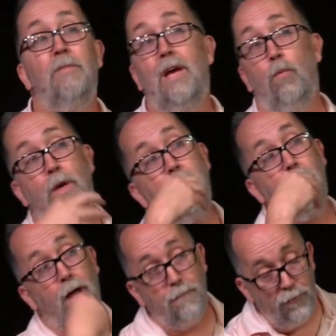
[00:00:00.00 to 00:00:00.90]
And we
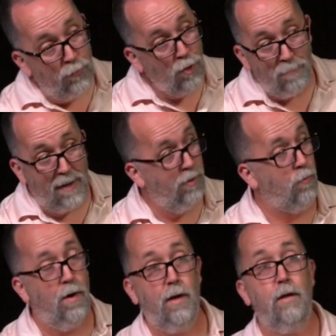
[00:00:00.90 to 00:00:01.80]
love you no matter
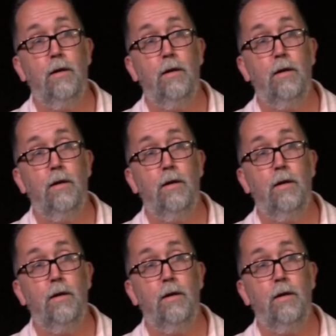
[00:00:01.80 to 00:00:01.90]
what.